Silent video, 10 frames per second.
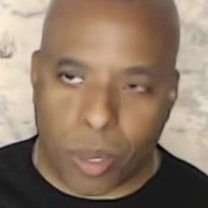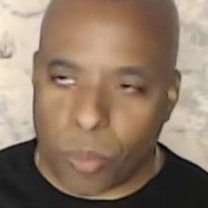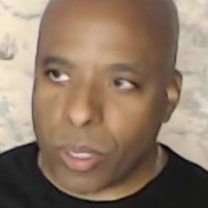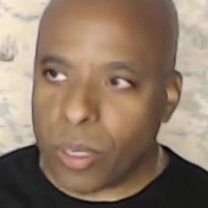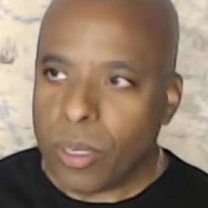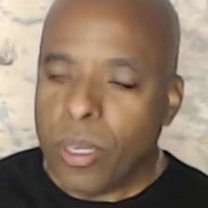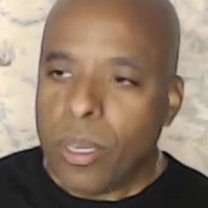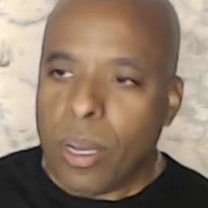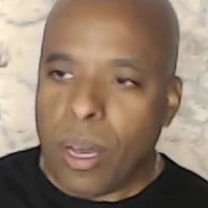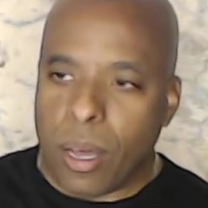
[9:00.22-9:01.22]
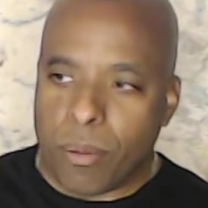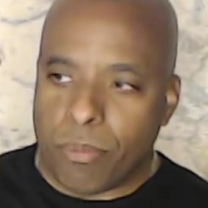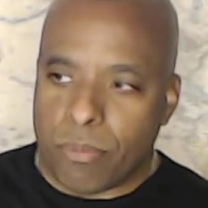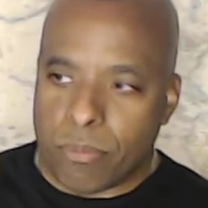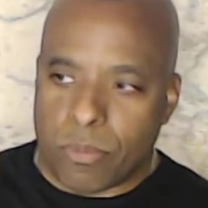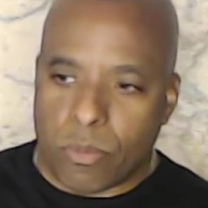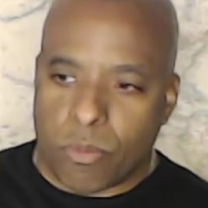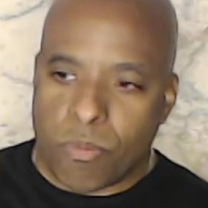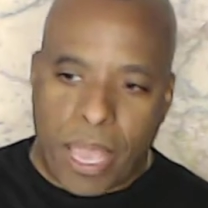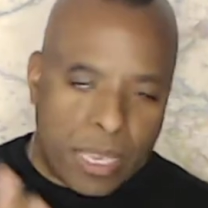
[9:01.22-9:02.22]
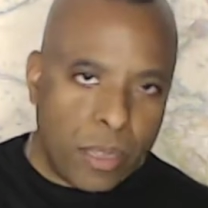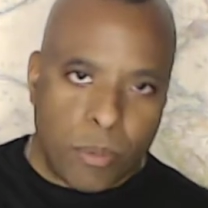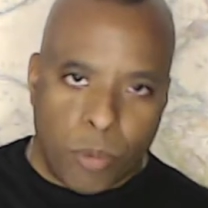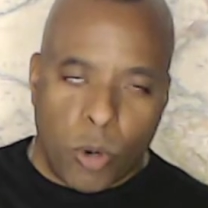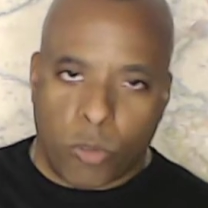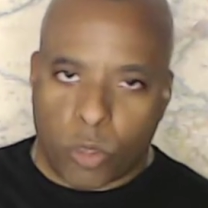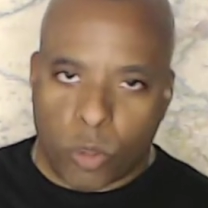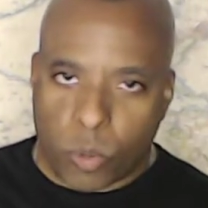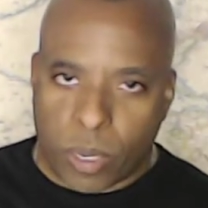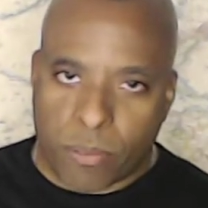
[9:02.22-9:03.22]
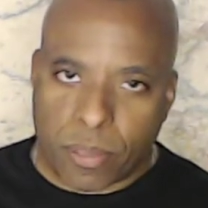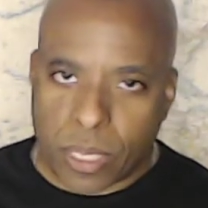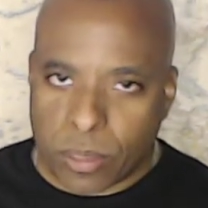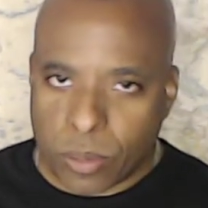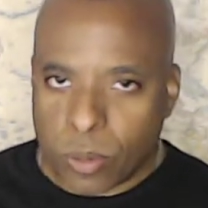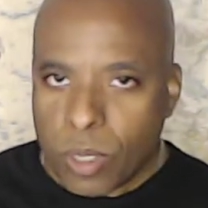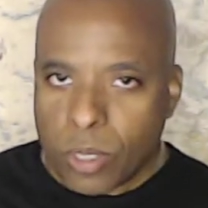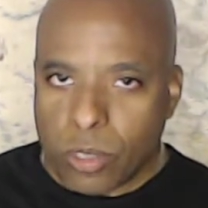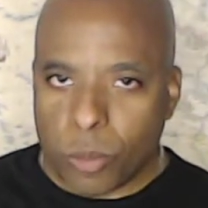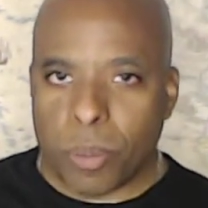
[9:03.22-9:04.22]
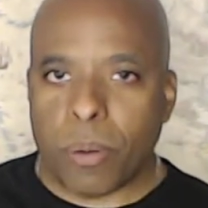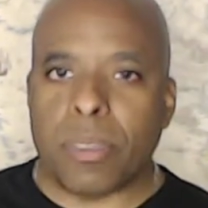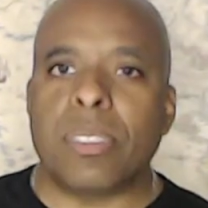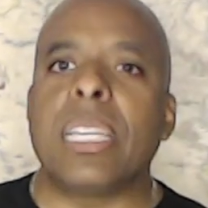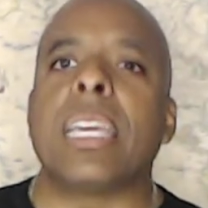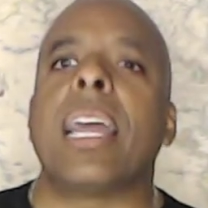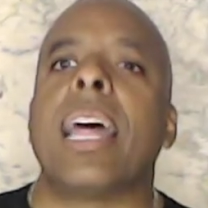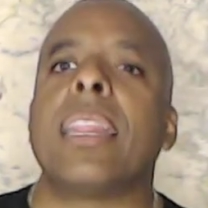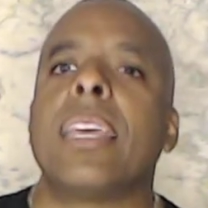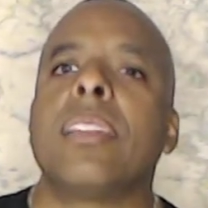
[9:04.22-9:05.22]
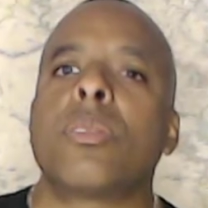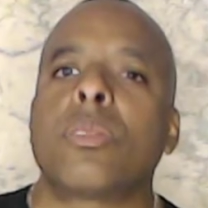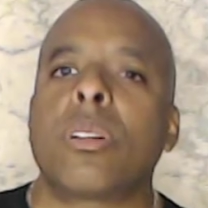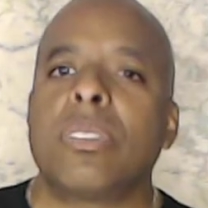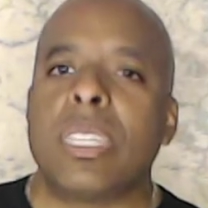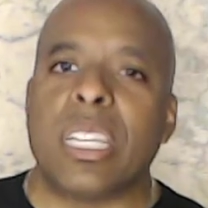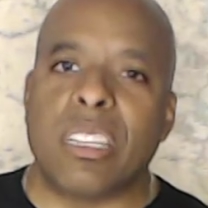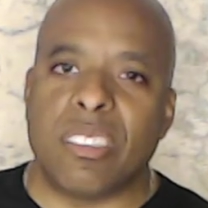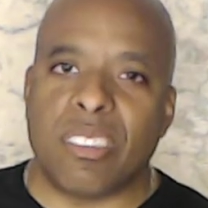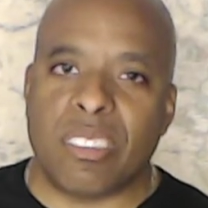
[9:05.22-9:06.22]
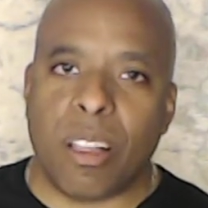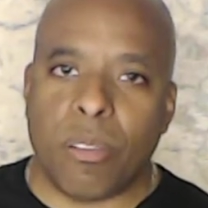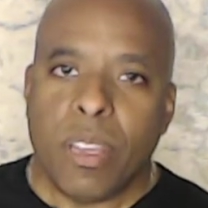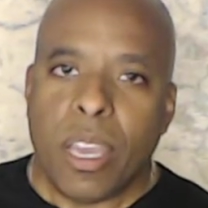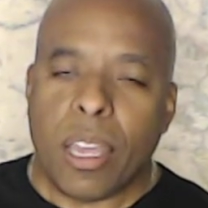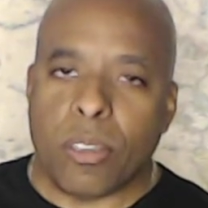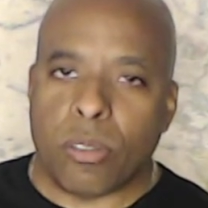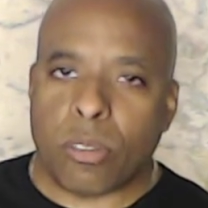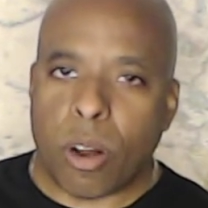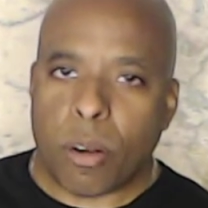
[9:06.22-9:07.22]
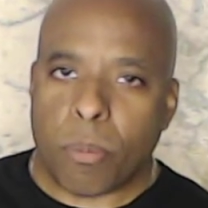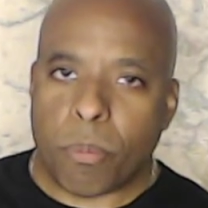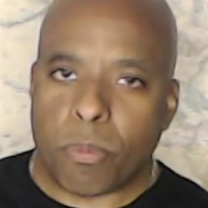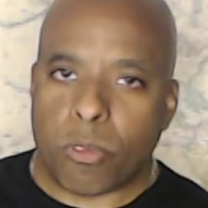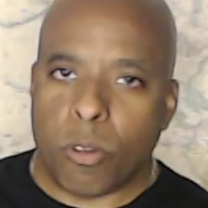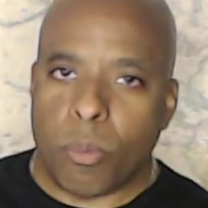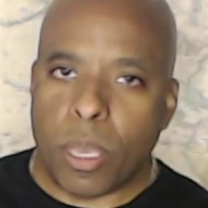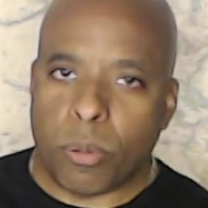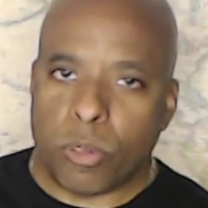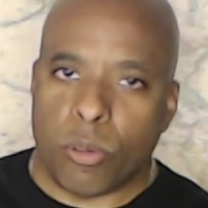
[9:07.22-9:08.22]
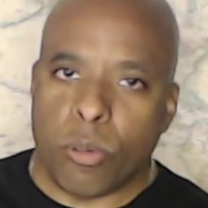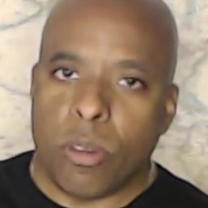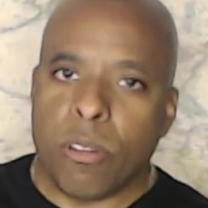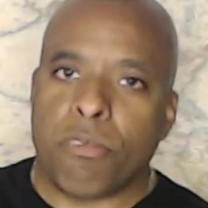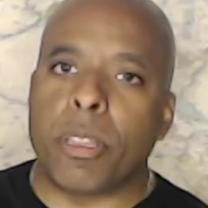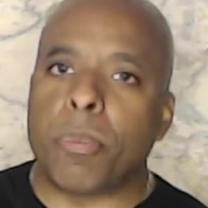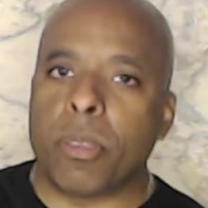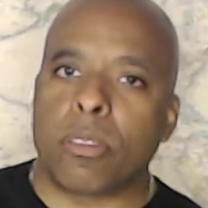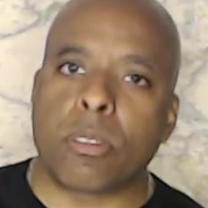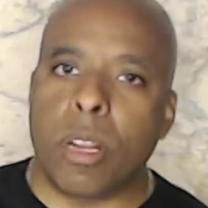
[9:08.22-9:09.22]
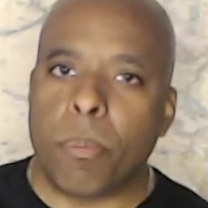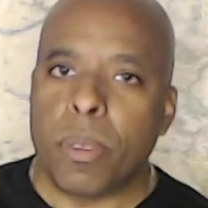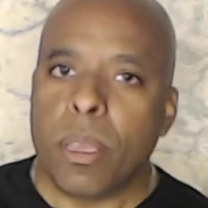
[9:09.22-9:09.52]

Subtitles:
or when they're making their moves or doing whatever they do, you'll be able to see it. And then you'll start seeing it in yourself and you'll start to be able to flip the script.